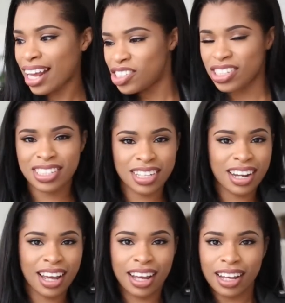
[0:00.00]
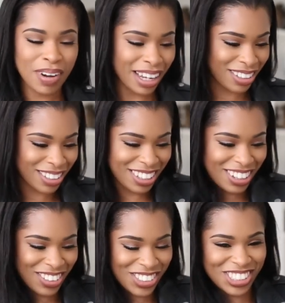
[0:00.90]
edgy today. Back a
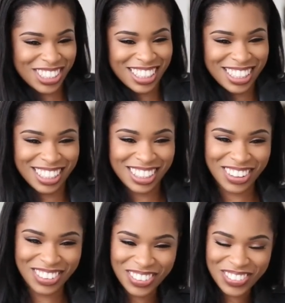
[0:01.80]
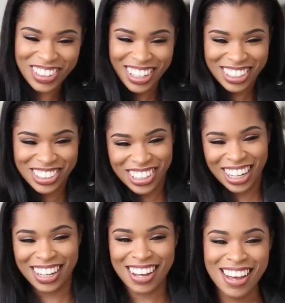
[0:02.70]
girl she going on with my leather
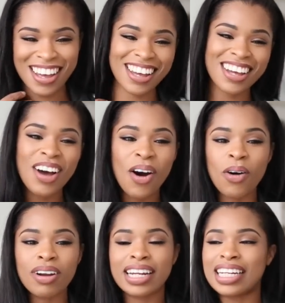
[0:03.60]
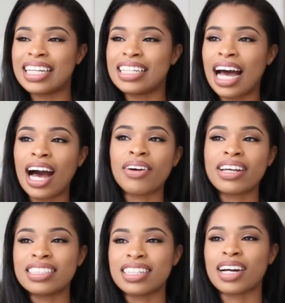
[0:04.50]
jacket. All I need now
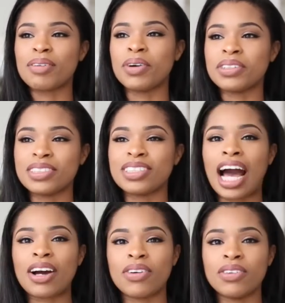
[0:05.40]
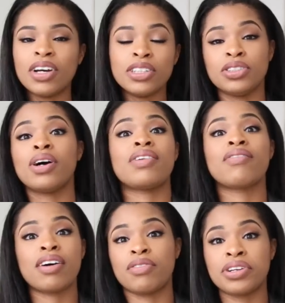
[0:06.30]
is like a motorcycle. Do you know I've
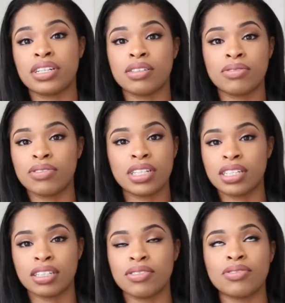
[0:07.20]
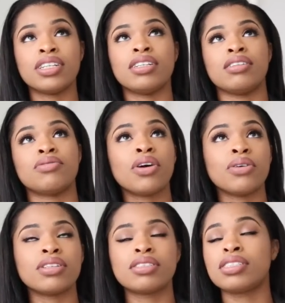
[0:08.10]
never ever rid ridden, ridden,
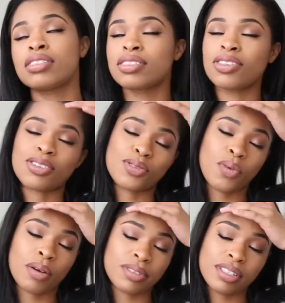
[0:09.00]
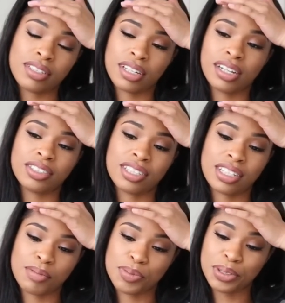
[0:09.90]
rode? Jesus, so swept. This English
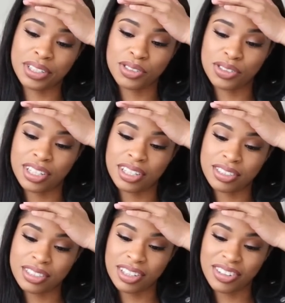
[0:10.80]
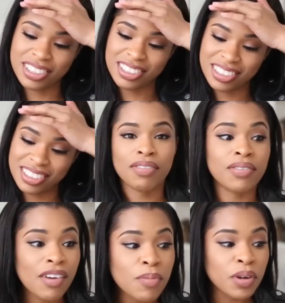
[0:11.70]
that I'm speaking today, sorry. I've
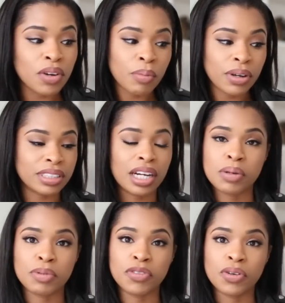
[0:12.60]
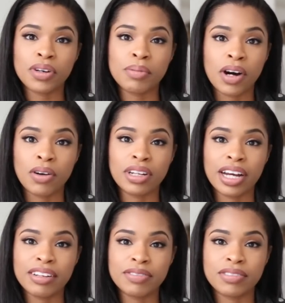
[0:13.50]
never been on a motorcycle before in my whole
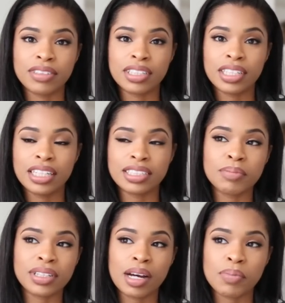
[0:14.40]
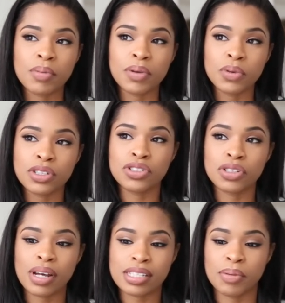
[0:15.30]
life. It's something I probably would
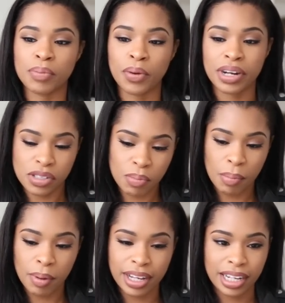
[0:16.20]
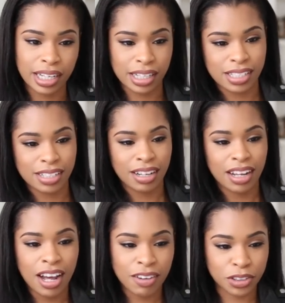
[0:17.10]
do at some point. It's on my bucket list
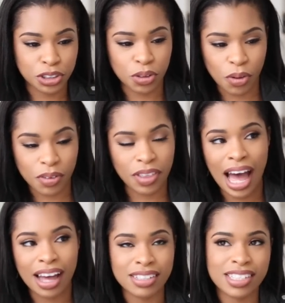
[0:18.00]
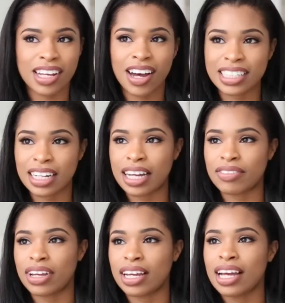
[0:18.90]
for sure. That and
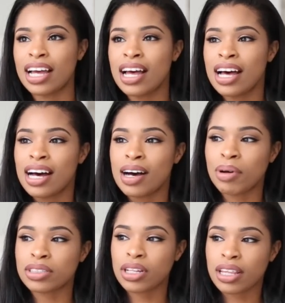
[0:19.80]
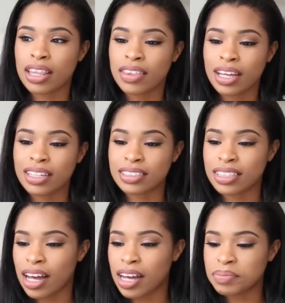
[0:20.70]
skydiving, amongst other things.
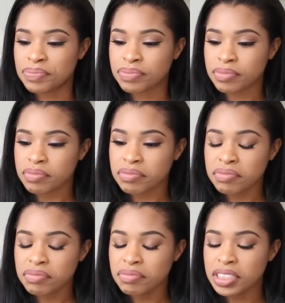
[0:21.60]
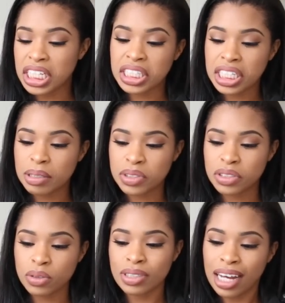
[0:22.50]
Um, I think I'm
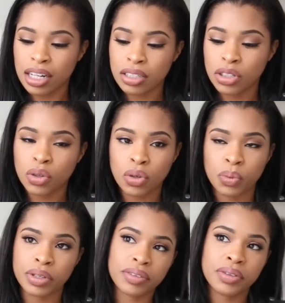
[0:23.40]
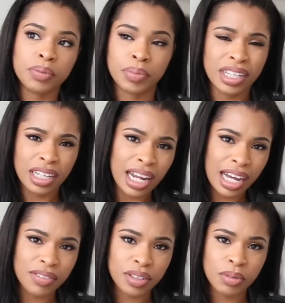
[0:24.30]
still kind of cool with being
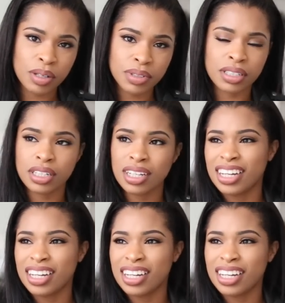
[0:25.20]
alive at the moment.